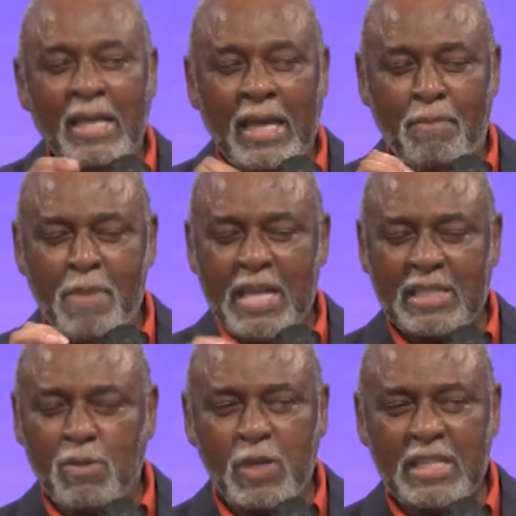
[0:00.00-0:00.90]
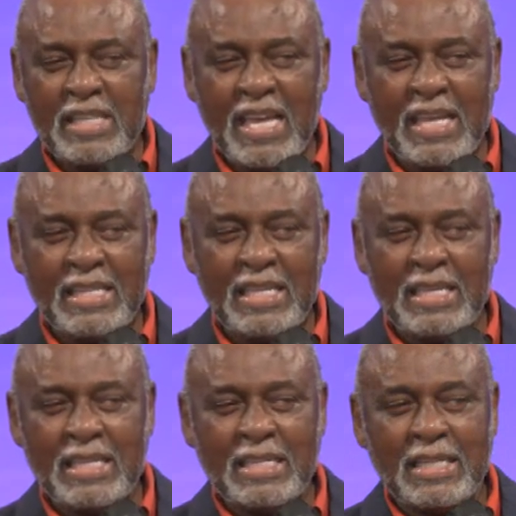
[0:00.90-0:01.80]
And basically, what he's saying,
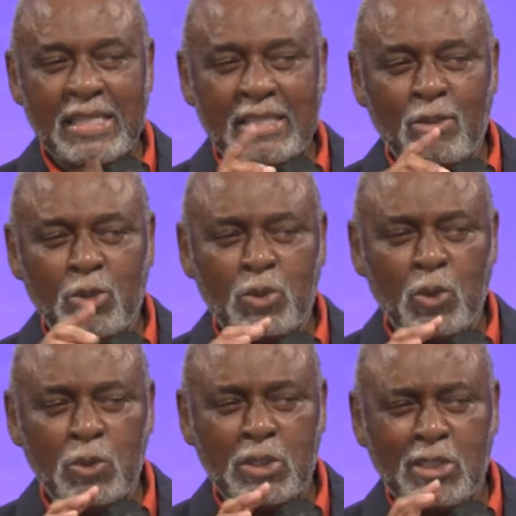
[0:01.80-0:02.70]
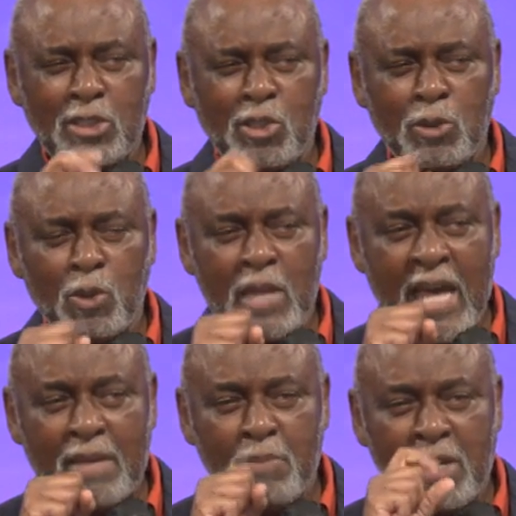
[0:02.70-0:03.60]
so, so, so, so, so that I
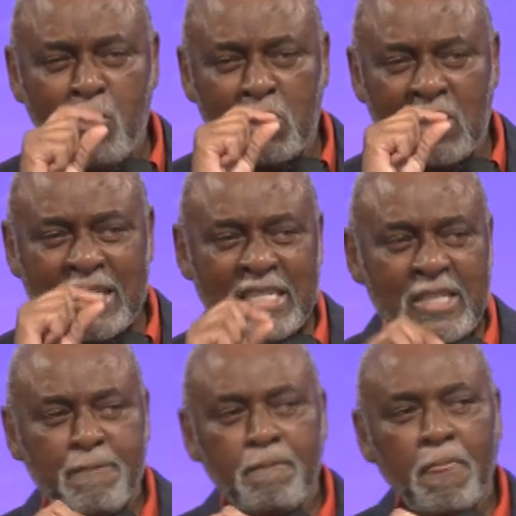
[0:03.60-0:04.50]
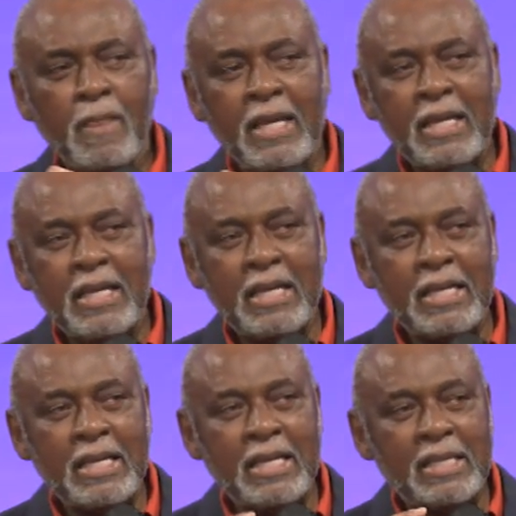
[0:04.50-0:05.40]
can be crystal clear,
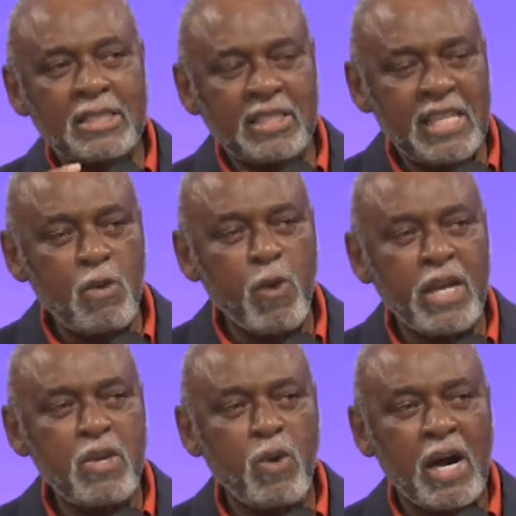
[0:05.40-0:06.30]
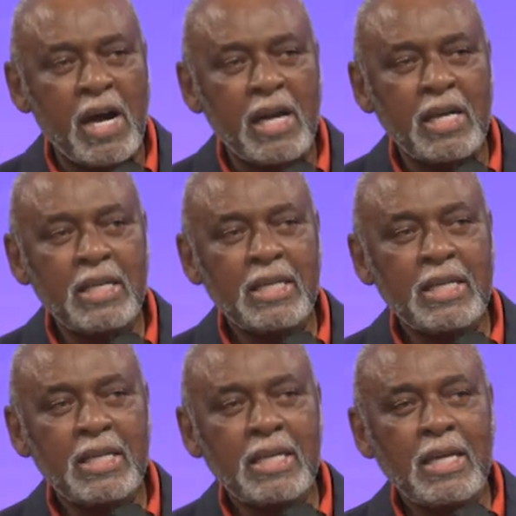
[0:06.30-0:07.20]
see where you are
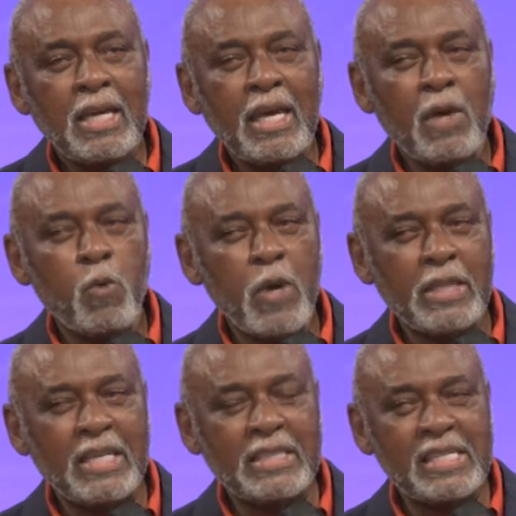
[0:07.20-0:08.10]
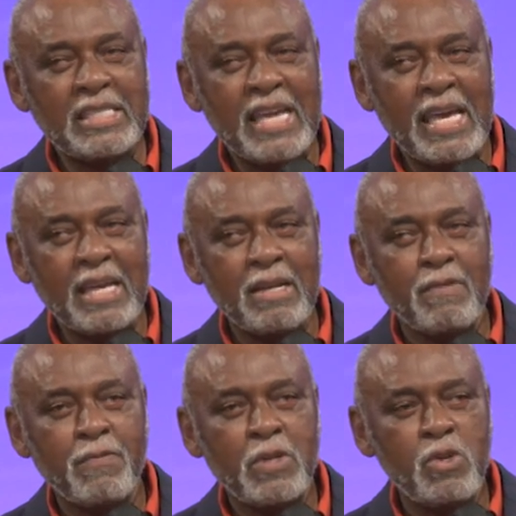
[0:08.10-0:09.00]
and what does it take
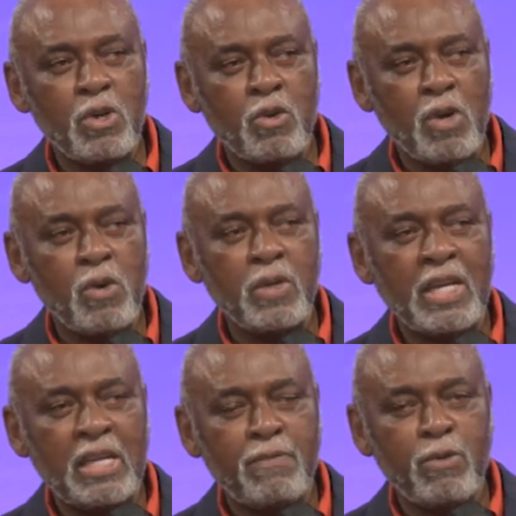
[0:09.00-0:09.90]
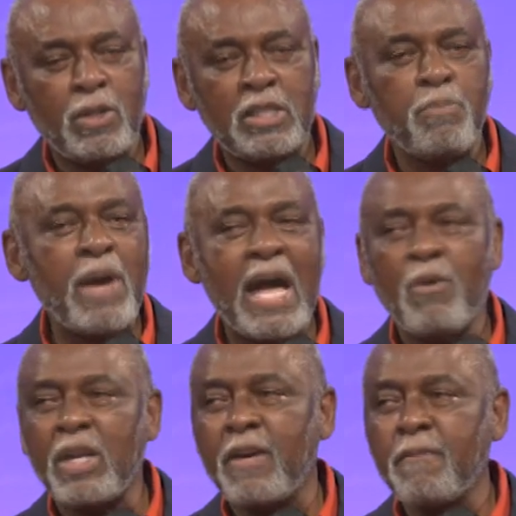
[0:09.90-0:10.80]
for you to grow in influence and power,